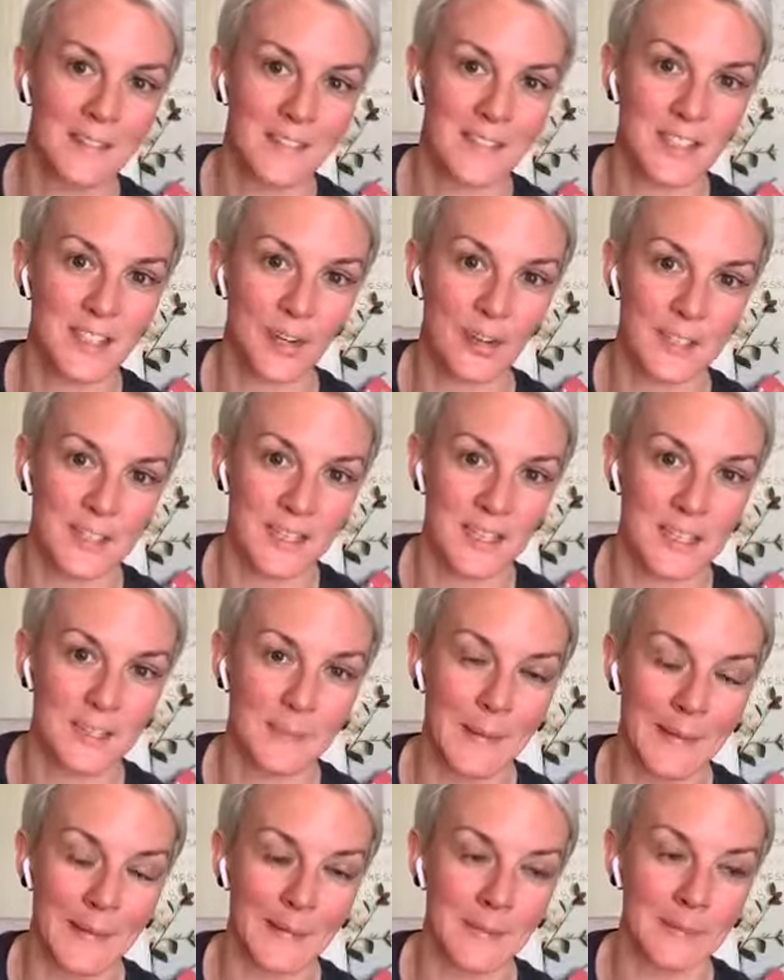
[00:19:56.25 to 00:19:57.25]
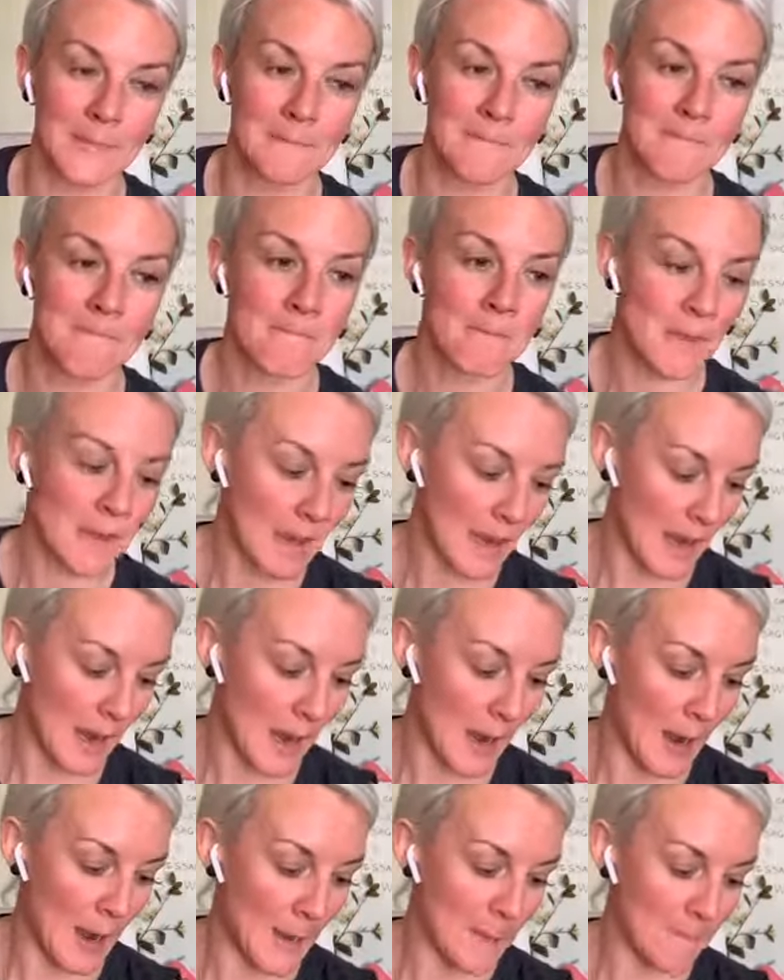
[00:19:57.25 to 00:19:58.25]
Sorry, Tasmania.
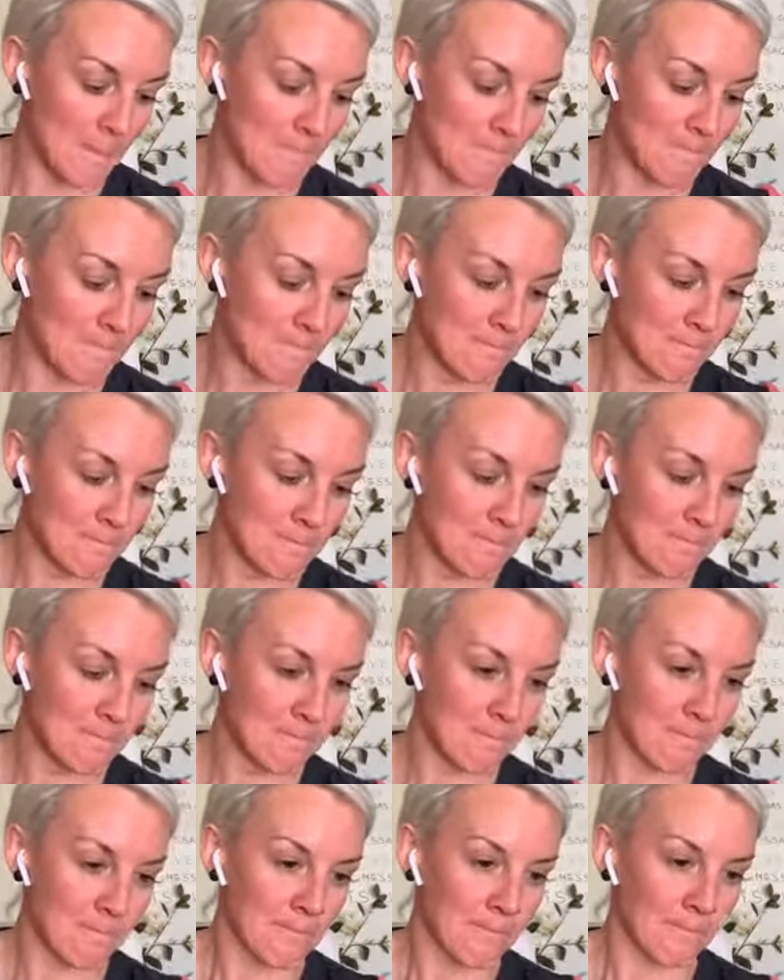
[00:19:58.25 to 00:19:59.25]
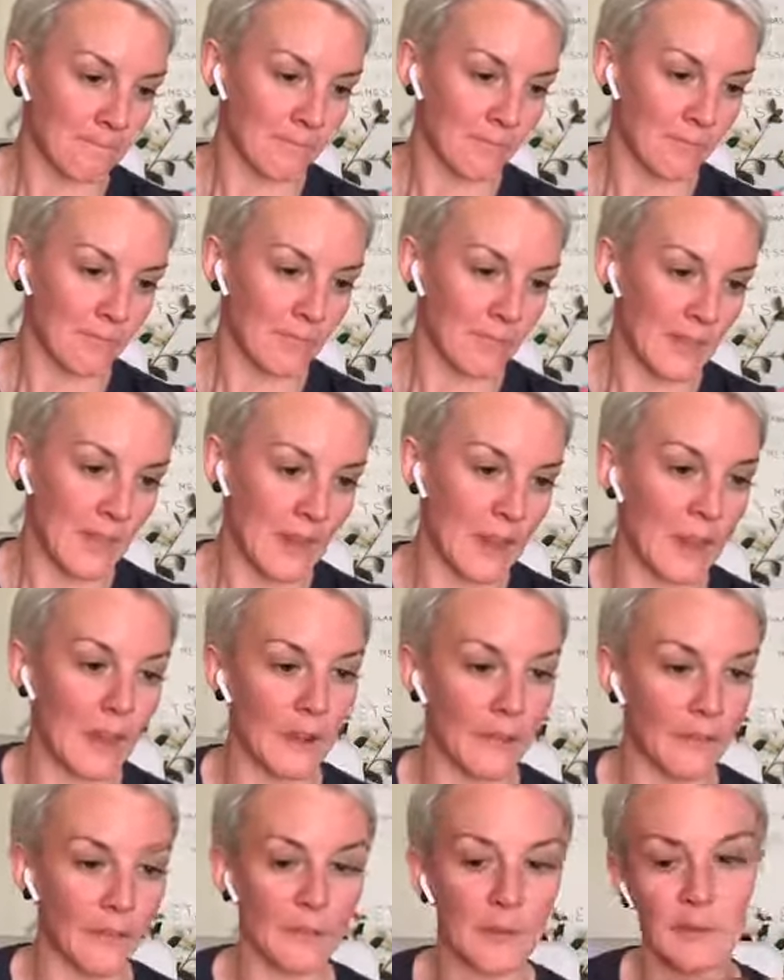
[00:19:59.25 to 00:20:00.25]
Um,
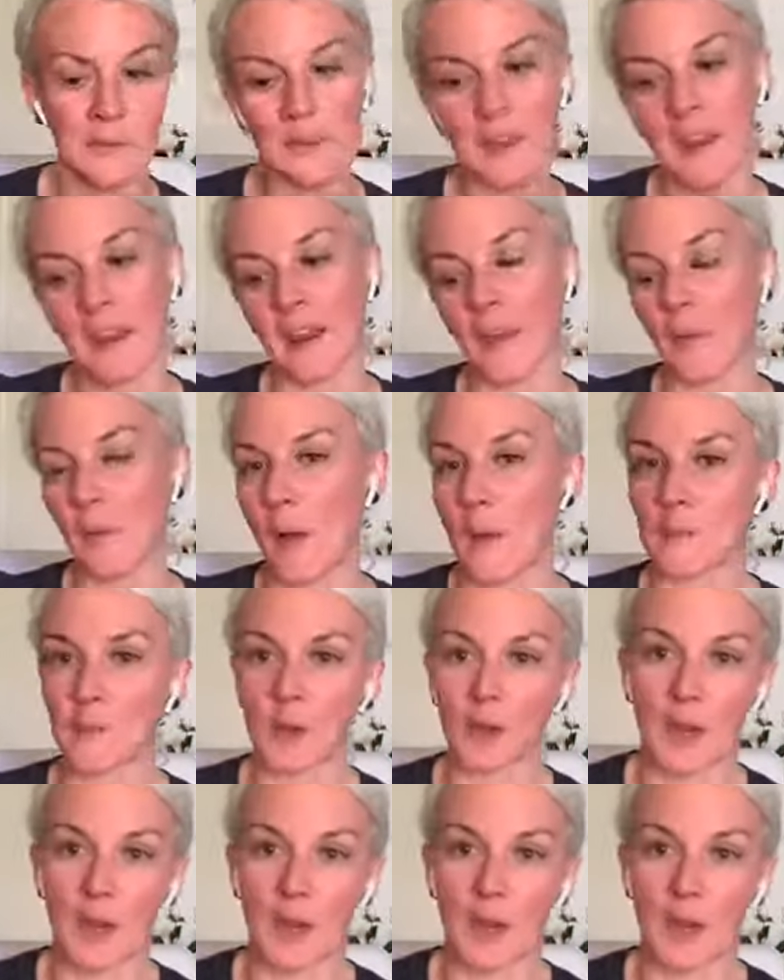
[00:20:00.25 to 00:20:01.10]
it, yeah, I'm not